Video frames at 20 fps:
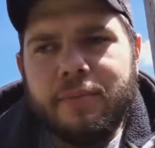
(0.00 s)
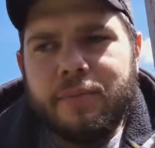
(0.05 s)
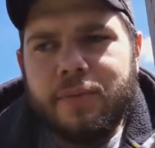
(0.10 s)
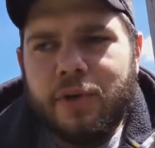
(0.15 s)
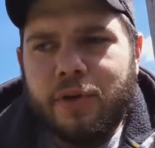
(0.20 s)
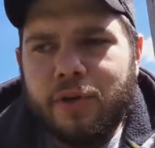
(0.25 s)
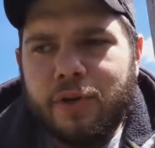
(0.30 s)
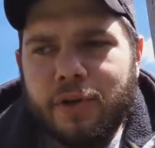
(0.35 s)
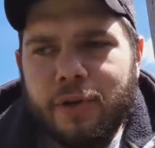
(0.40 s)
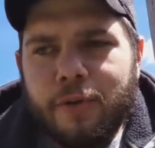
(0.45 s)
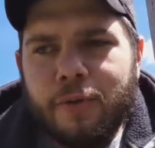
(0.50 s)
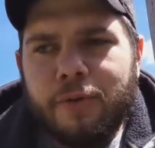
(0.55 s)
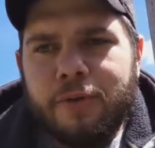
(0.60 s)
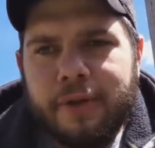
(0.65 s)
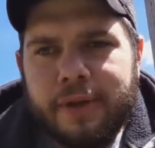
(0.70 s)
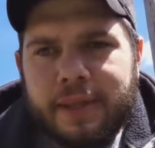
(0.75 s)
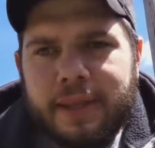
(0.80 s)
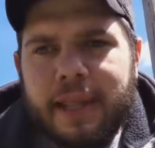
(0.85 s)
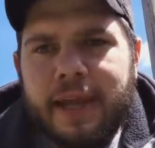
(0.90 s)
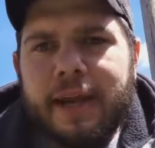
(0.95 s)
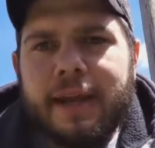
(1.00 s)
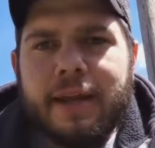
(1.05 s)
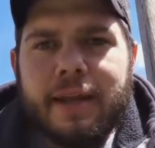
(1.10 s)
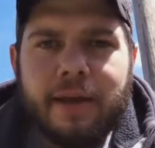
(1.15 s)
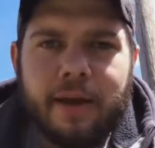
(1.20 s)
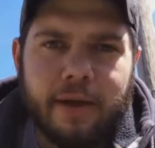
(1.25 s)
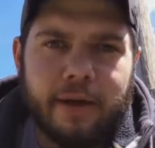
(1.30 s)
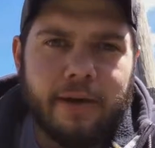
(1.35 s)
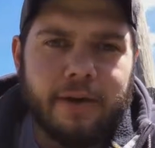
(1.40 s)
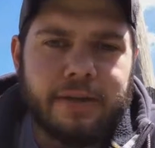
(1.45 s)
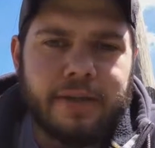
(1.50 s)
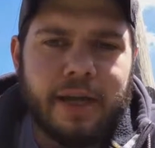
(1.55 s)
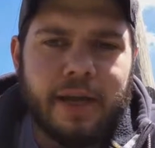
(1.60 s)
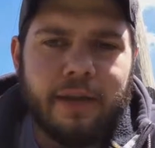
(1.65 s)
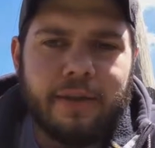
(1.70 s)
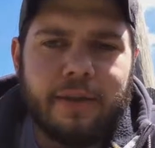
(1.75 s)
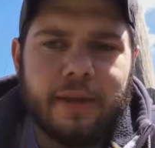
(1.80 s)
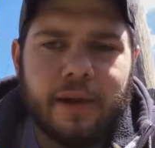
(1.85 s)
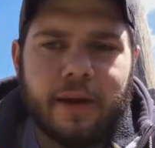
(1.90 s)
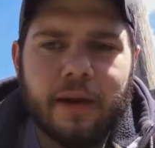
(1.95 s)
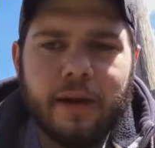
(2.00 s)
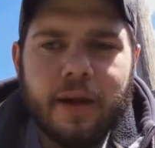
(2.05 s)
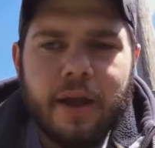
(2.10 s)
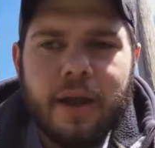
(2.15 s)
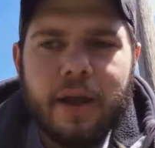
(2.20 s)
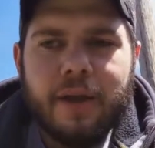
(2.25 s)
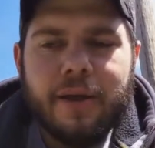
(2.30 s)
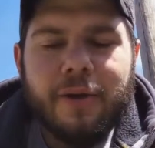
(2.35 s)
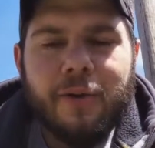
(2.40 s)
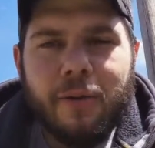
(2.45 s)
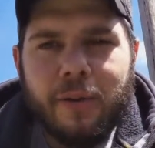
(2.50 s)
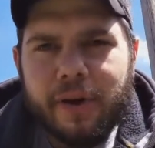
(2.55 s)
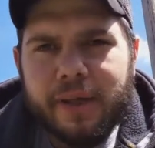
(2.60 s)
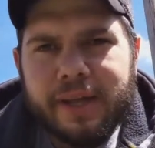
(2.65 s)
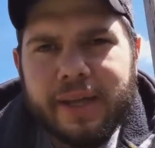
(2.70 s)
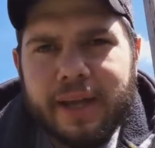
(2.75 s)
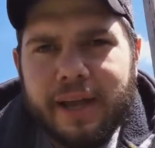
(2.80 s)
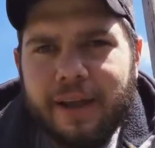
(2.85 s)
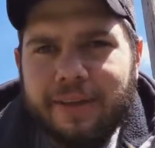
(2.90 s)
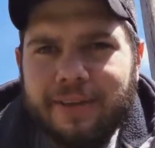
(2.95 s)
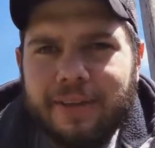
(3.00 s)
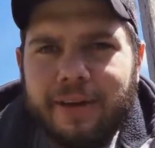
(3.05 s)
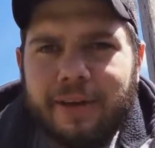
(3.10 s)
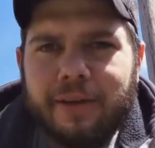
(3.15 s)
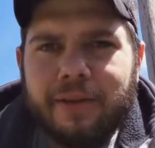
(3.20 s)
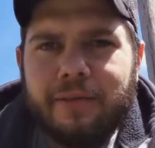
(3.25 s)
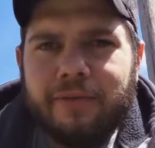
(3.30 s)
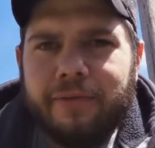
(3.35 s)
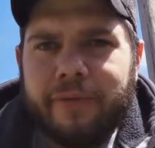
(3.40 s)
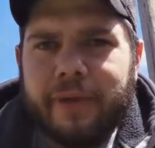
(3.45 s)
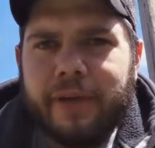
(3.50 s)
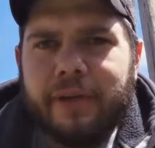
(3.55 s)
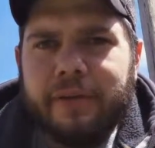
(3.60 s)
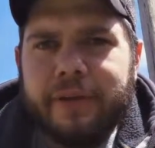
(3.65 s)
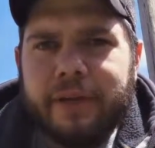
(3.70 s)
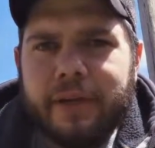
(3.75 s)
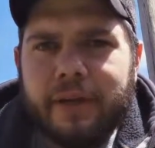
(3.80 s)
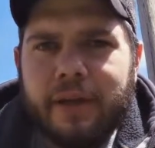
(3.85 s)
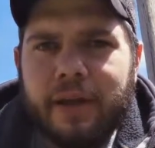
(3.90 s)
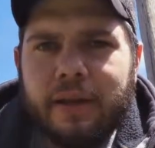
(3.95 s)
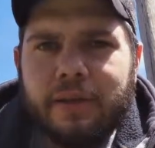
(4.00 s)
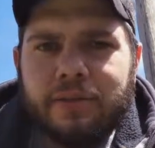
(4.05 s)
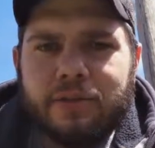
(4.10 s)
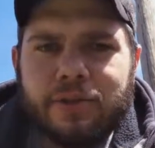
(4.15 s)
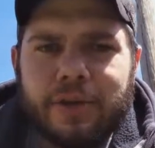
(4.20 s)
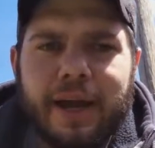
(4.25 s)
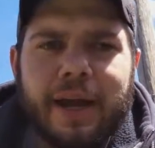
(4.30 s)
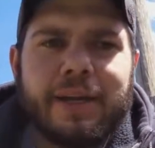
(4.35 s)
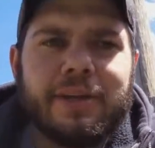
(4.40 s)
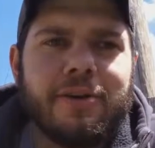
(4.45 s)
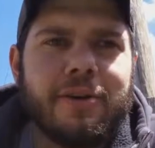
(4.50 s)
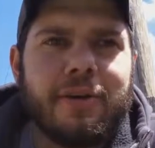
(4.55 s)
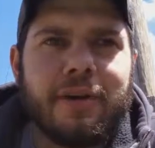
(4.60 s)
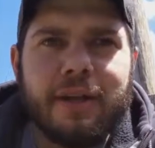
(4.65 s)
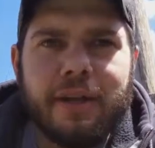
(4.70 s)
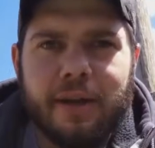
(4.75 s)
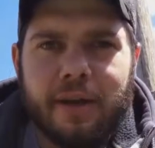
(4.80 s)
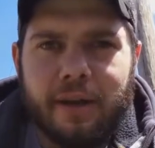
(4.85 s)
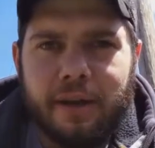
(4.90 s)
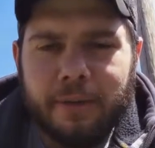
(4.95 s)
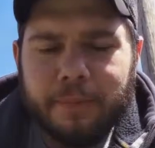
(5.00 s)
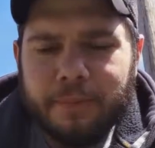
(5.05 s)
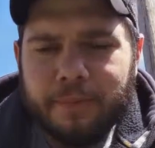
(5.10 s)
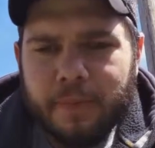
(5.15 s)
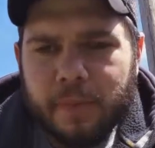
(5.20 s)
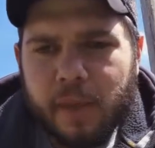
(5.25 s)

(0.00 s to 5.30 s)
Your youth and lady hunters out there who want to get out there in the field and try turkey hunting.